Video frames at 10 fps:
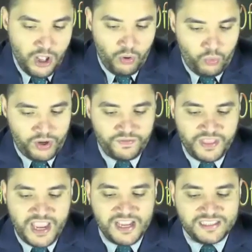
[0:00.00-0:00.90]
One of
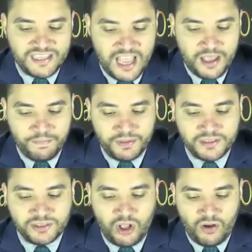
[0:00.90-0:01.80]
the
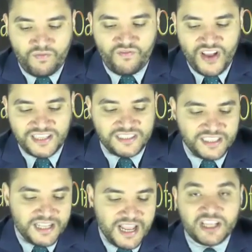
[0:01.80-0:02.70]
examples of
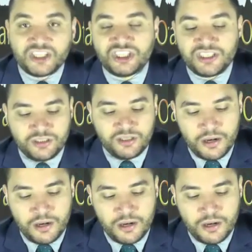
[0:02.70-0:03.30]
facilitation